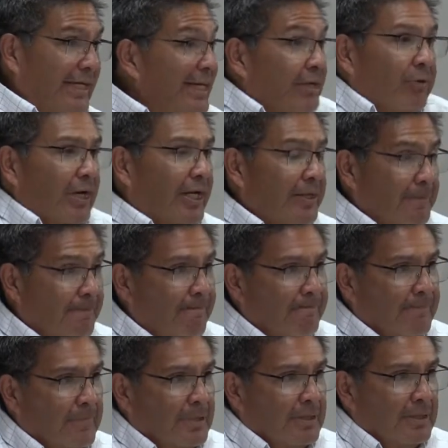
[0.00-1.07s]
anyway
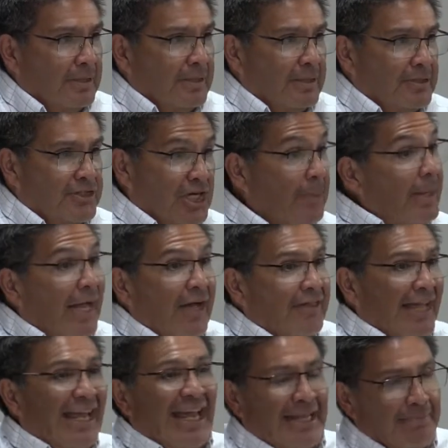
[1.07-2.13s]
somehow
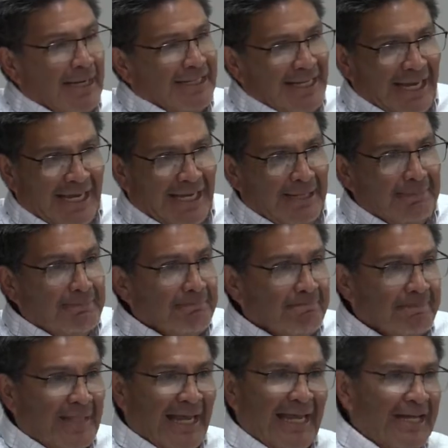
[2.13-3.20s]
they had my name,
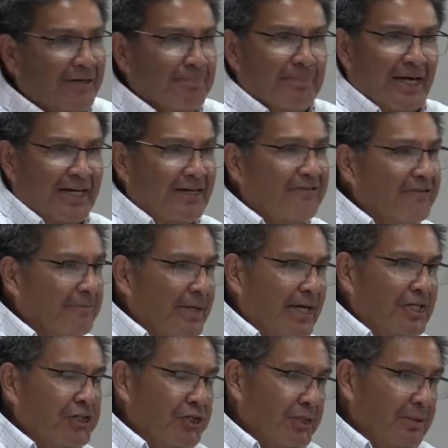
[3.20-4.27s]
they had my
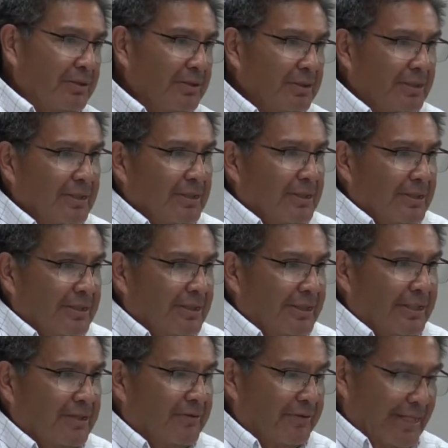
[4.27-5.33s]
information.
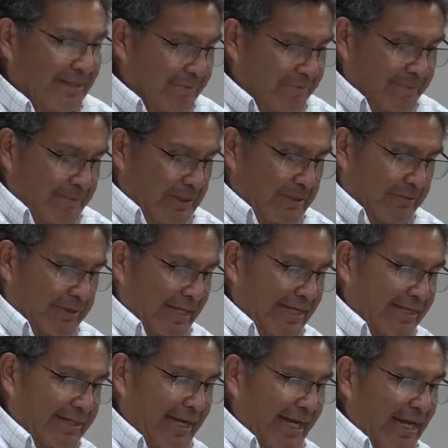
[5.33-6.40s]
You know, that you know, they
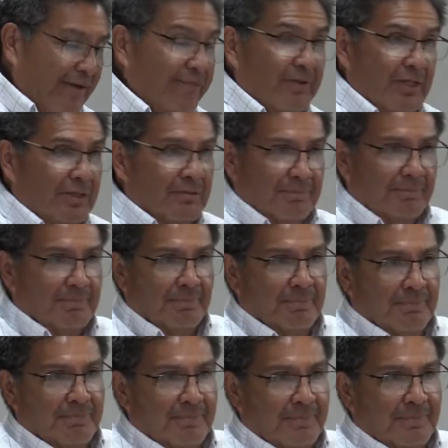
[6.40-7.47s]
didn't have the
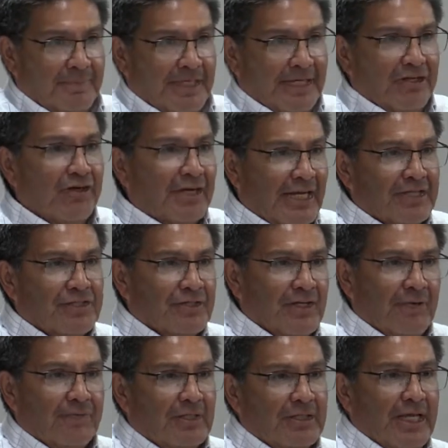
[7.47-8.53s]
internet
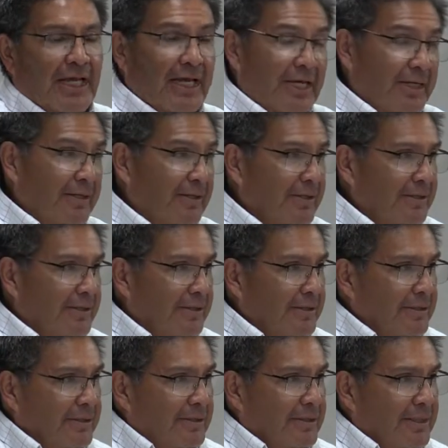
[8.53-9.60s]
stuff today.
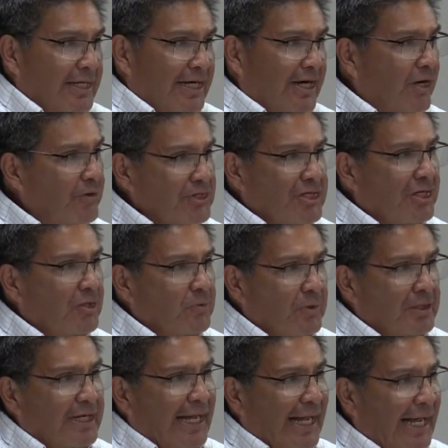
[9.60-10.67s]
And I always kind of
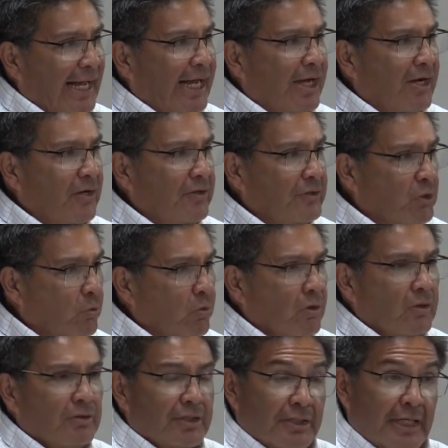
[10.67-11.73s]
wonder how in the
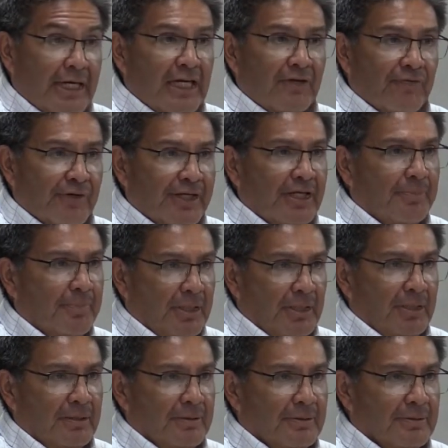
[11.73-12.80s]
world did they ever get
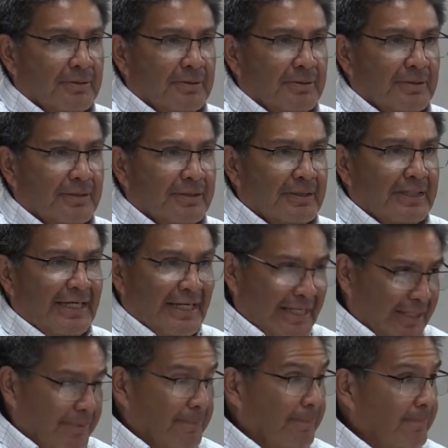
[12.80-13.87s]
me
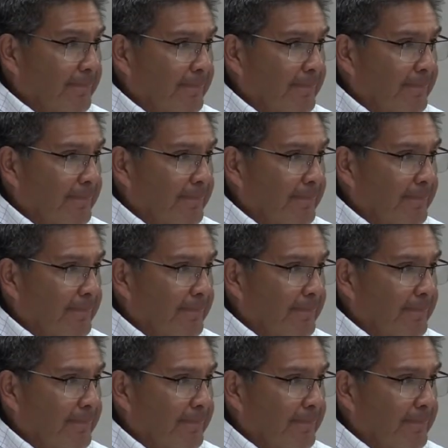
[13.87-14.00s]
in?